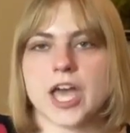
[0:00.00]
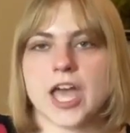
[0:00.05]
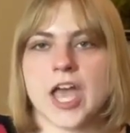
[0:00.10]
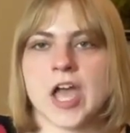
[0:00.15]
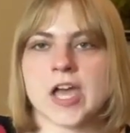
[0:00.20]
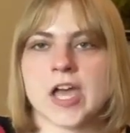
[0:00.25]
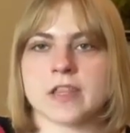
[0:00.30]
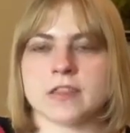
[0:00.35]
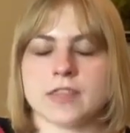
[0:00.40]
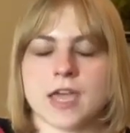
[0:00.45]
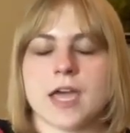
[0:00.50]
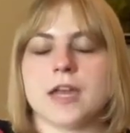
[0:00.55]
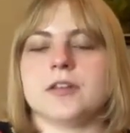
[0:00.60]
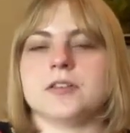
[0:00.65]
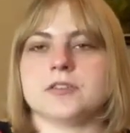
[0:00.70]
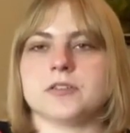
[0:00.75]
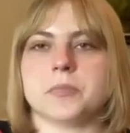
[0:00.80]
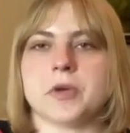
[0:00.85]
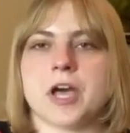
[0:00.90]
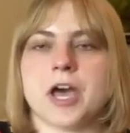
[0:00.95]
and that
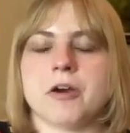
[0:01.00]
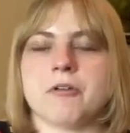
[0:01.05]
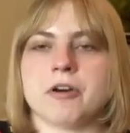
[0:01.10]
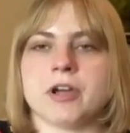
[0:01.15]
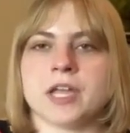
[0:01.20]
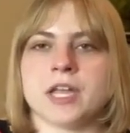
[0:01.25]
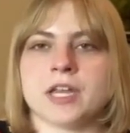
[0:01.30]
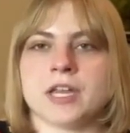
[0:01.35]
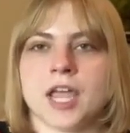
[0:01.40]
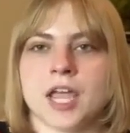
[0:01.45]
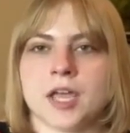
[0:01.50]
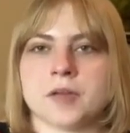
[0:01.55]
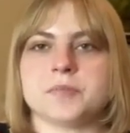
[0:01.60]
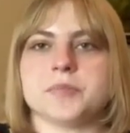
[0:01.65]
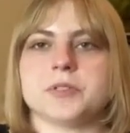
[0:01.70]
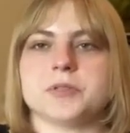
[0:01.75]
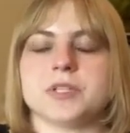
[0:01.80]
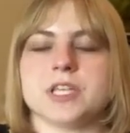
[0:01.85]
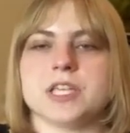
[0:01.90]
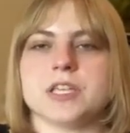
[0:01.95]
is about an
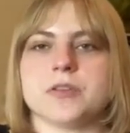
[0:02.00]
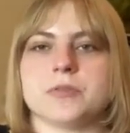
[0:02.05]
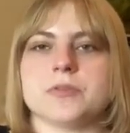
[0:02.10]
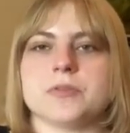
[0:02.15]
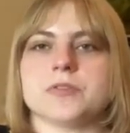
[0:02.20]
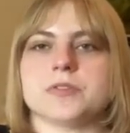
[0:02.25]
amputee who